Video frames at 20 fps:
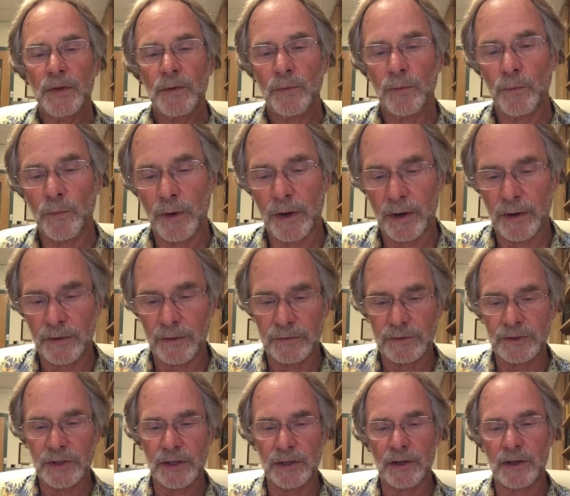where
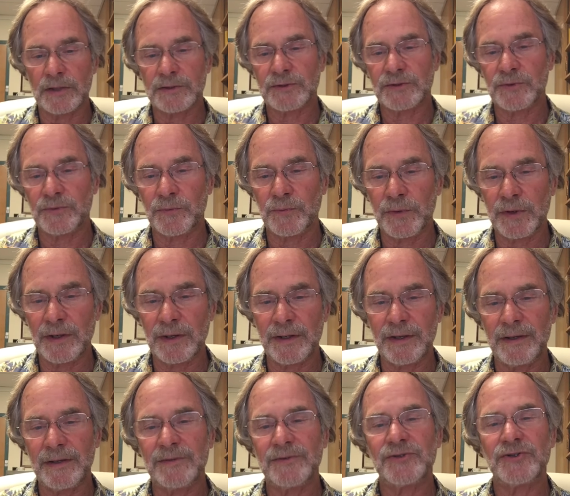Jane Austen
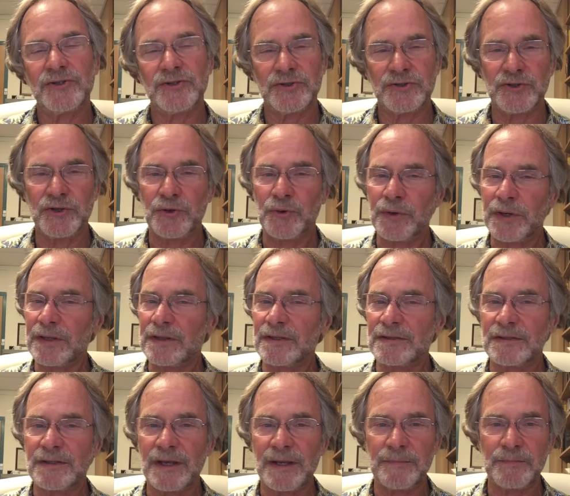really, she's doing
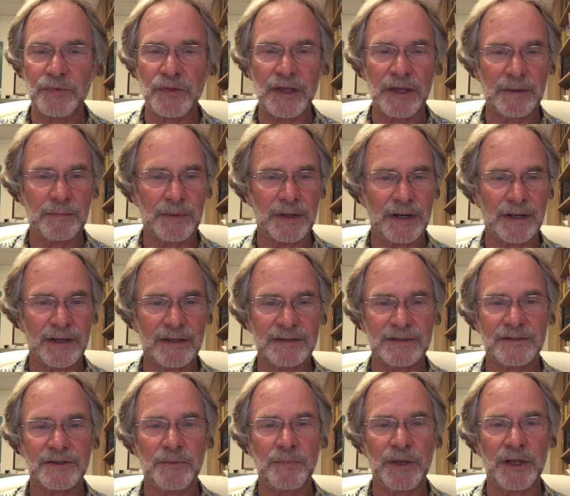the same thing, but it
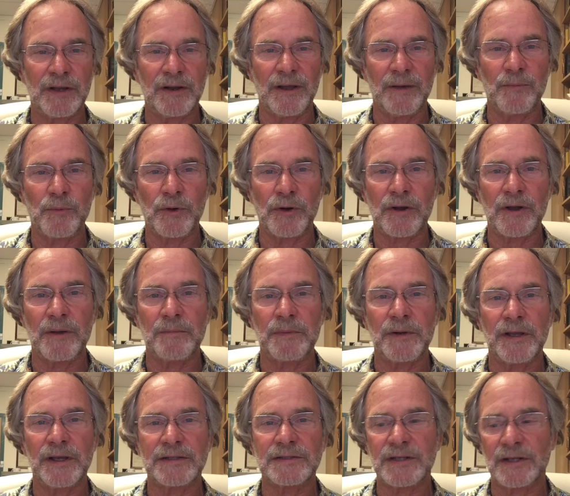gets to be a lot more
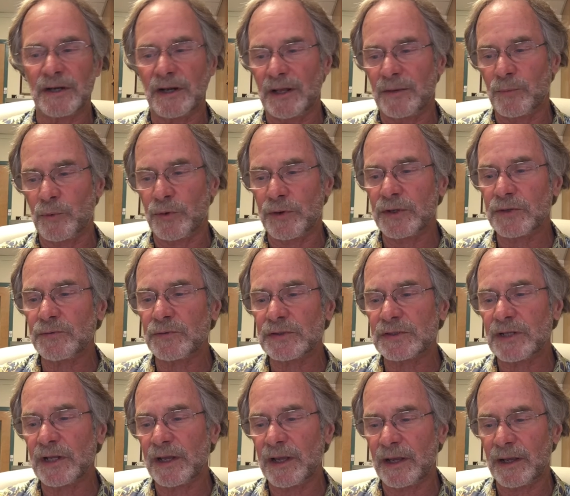complex and a lot more
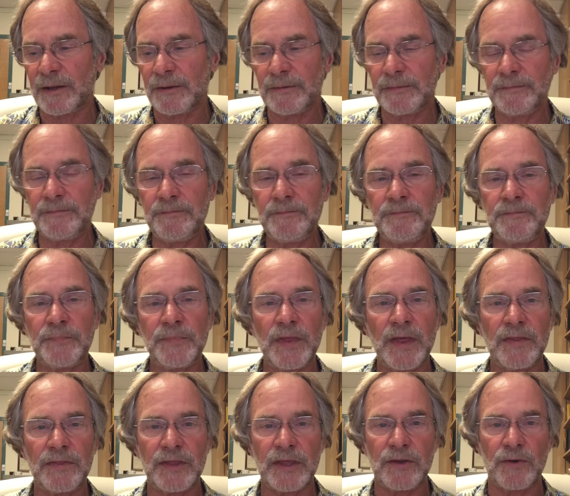interesting
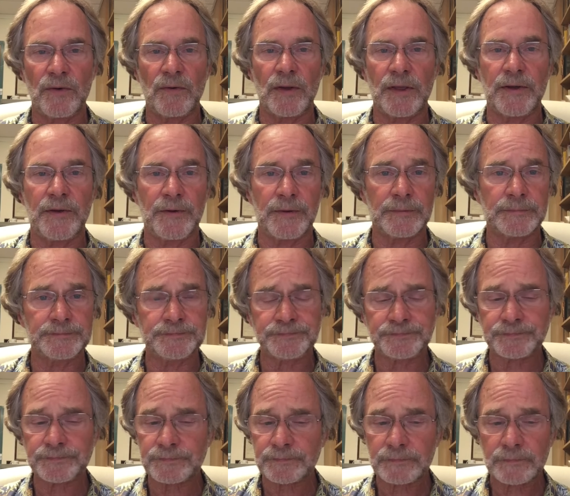than the earlier
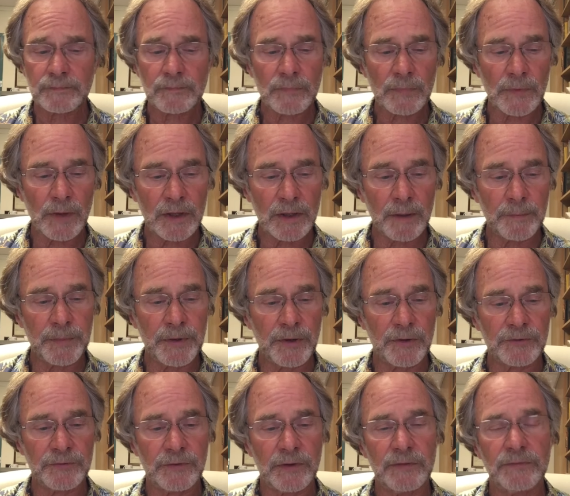
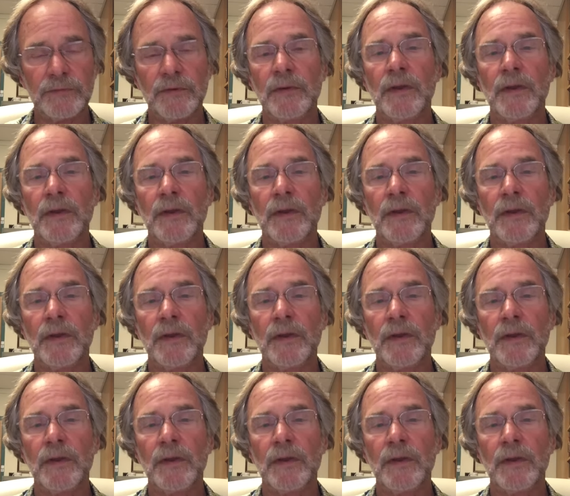comparisons.